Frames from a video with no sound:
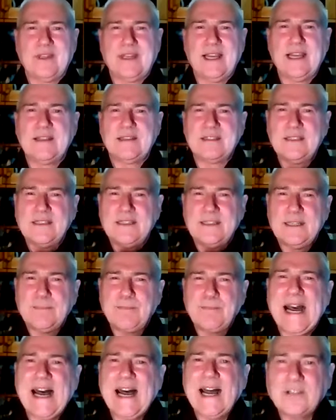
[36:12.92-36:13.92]
And
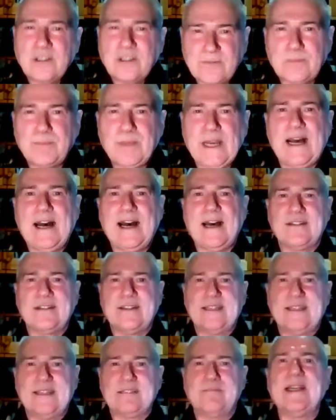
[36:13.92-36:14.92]
part of the path,
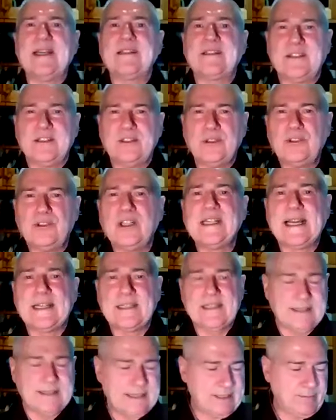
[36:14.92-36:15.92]
these methods,
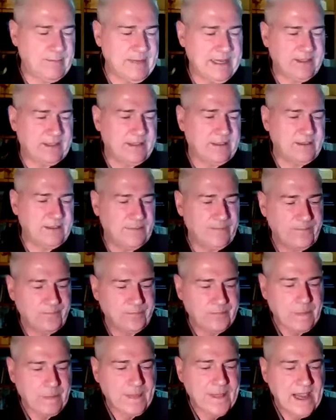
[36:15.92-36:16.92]
utilizing these methods,
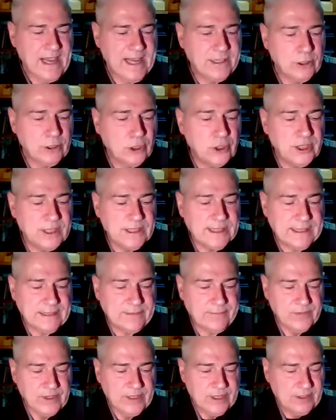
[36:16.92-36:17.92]
and
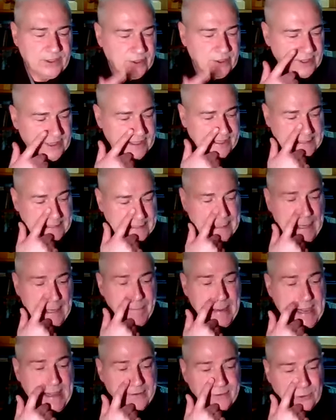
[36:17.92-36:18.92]
learning to think
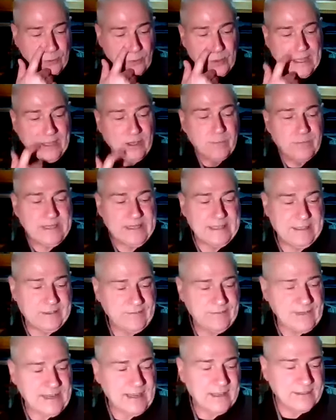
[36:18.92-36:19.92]
about the well-being
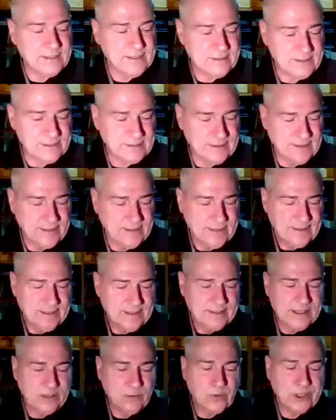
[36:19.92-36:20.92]
of others,
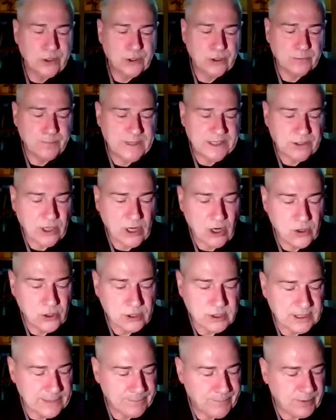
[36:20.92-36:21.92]
then we should be
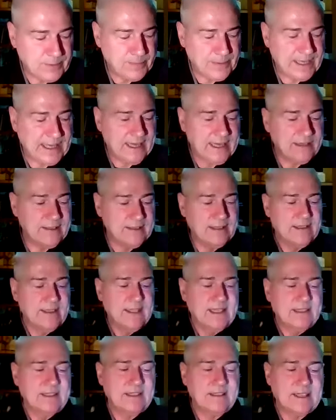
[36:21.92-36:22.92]
totally prepared
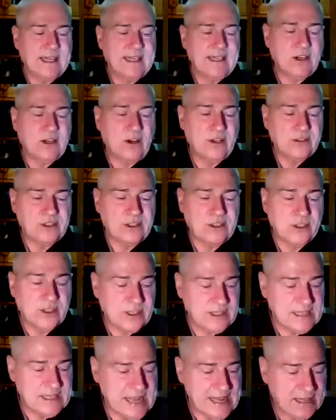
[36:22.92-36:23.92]
to take on
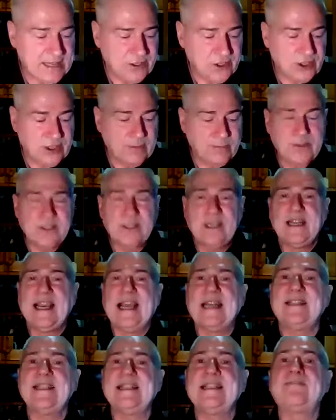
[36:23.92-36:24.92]
certain hardships
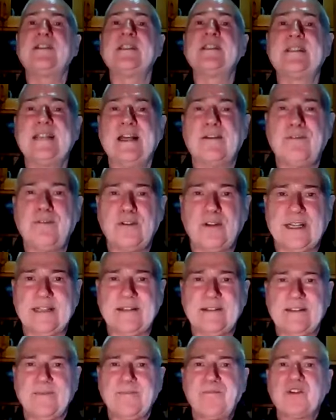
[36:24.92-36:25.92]
and even
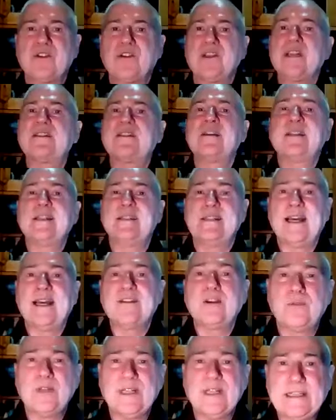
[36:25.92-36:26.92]
suffering. So this is
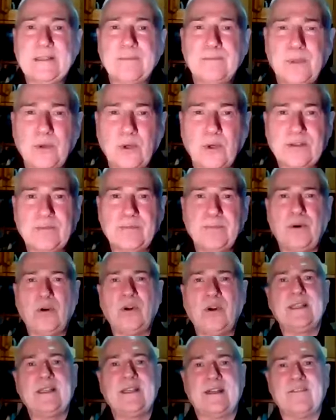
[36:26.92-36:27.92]
another really important
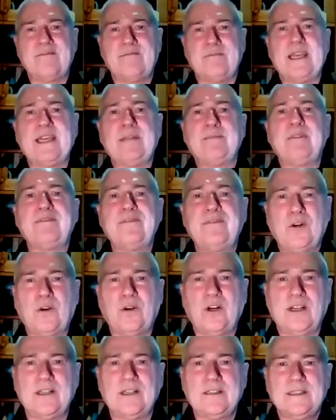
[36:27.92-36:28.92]
point that I've made
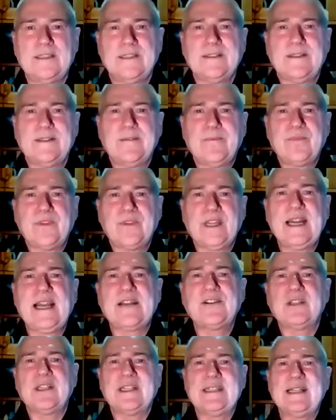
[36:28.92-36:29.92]
before, that
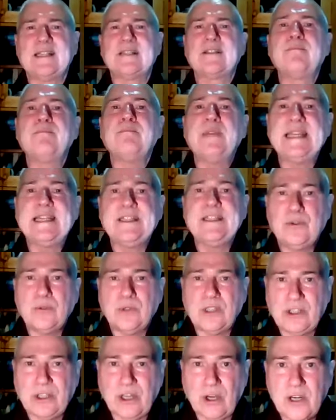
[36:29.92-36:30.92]
actually doesn't mean
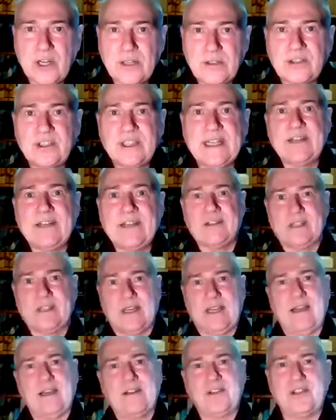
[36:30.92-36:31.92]
you are going to take on
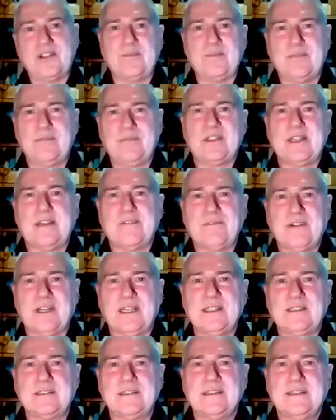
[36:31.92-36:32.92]
the hardship,
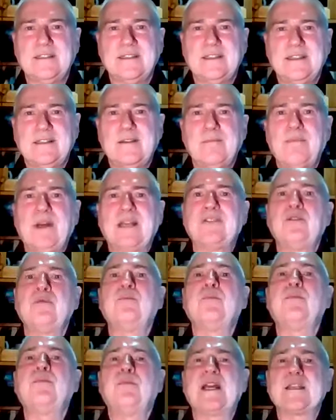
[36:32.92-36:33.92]
sufferings, but
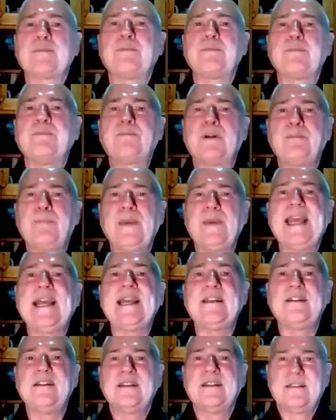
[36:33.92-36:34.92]
you must be
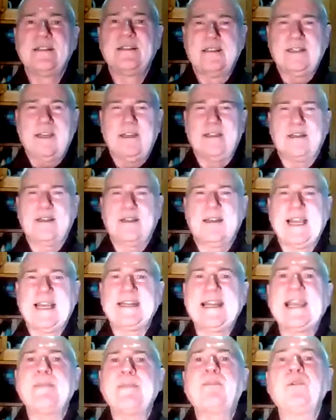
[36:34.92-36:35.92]
prepared
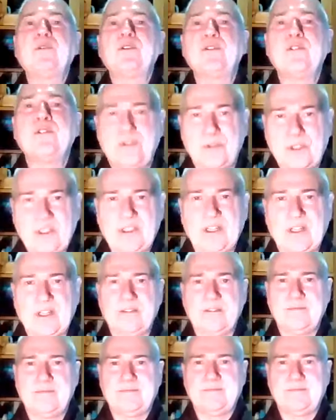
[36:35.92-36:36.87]
and able to do so.